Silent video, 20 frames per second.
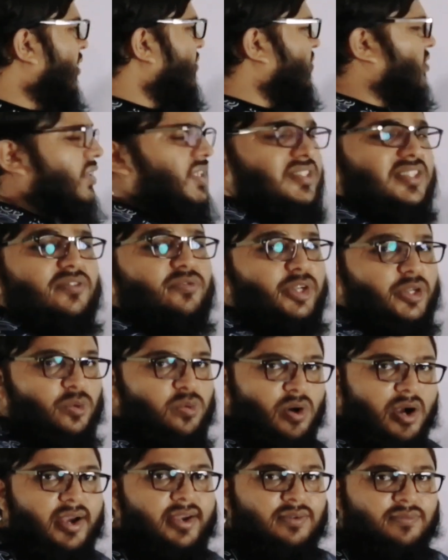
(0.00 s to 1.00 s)
So it's a
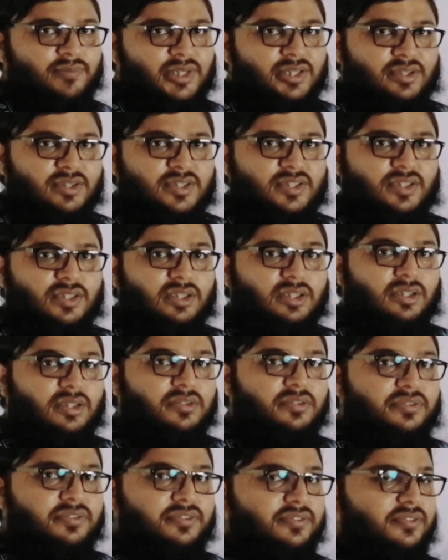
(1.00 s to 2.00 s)
requirement
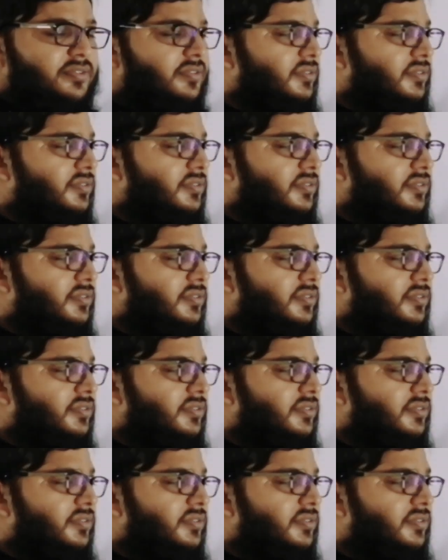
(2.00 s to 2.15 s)
of